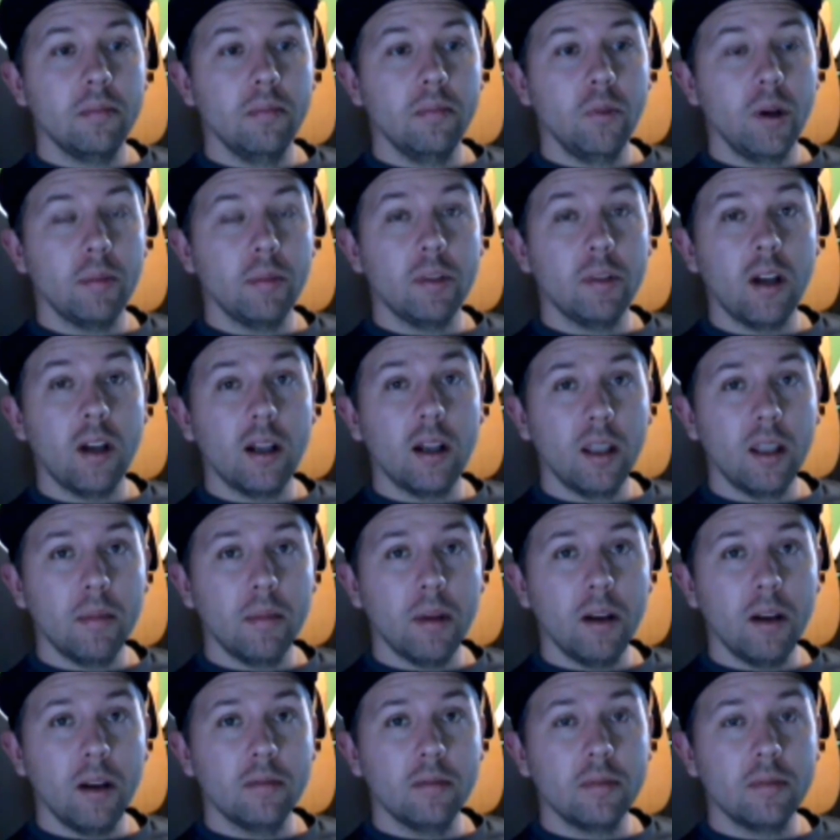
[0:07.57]
what I'm talking
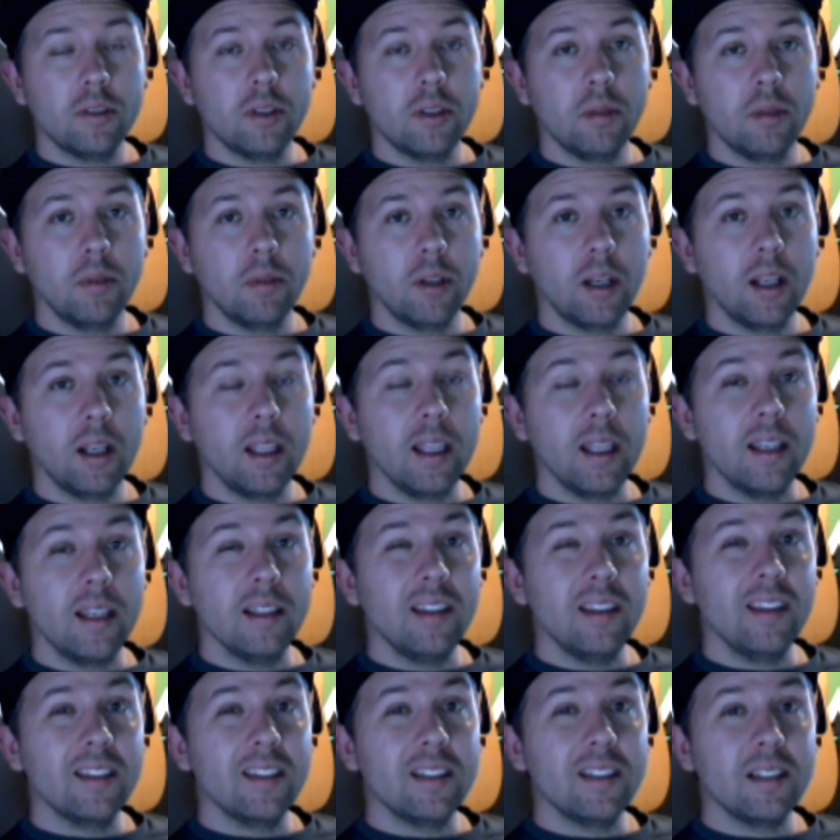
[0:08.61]
about, so we're going to get
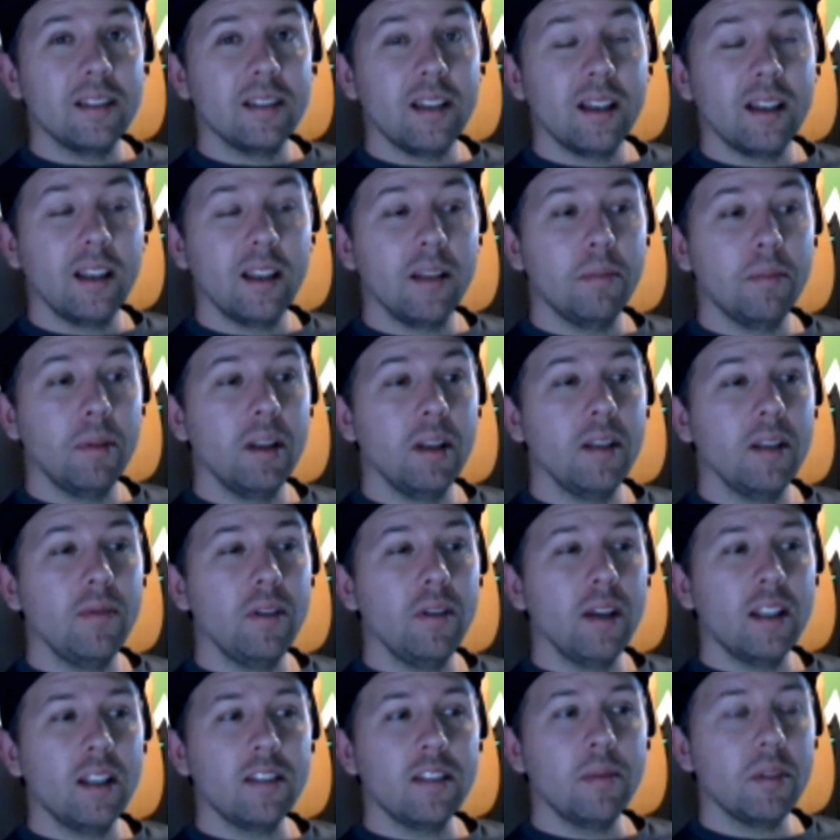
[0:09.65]
into this in a second. But if
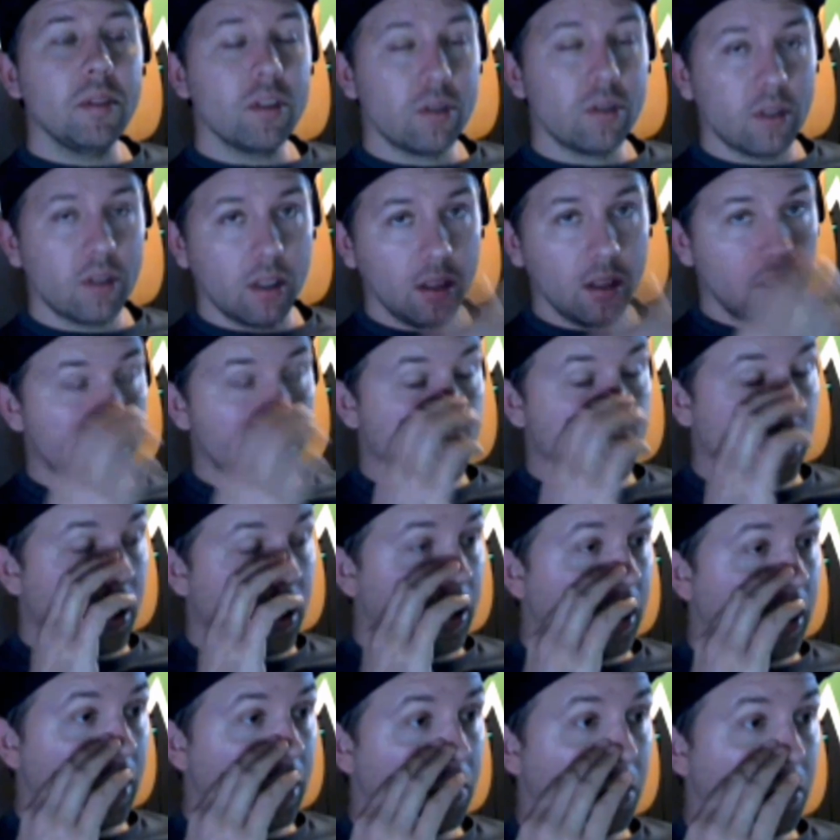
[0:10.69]
you guys have been struggling trying
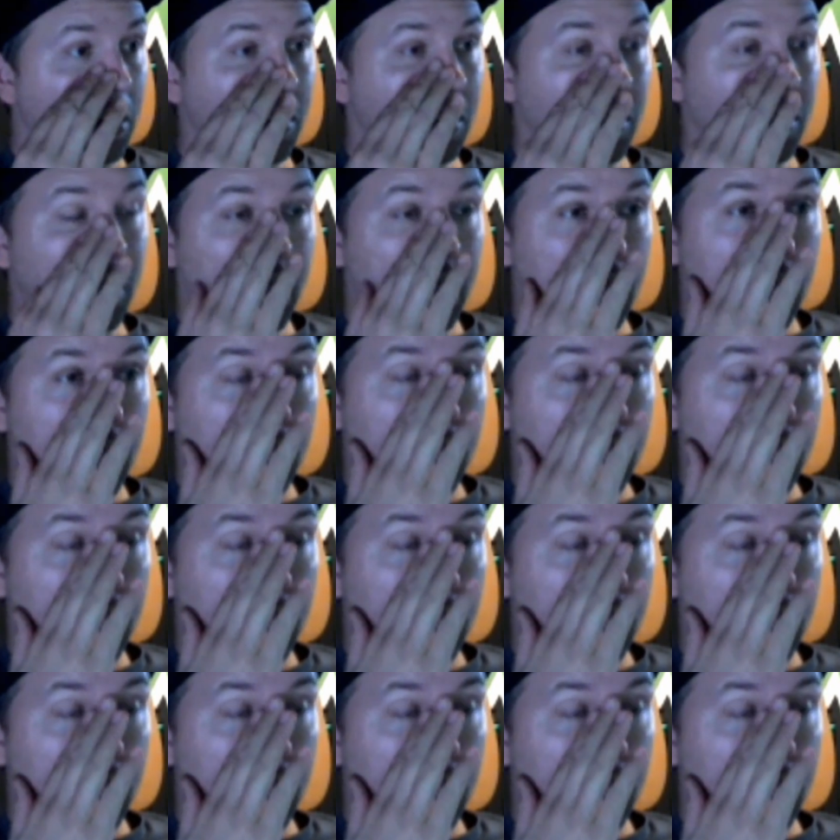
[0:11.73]
to get one,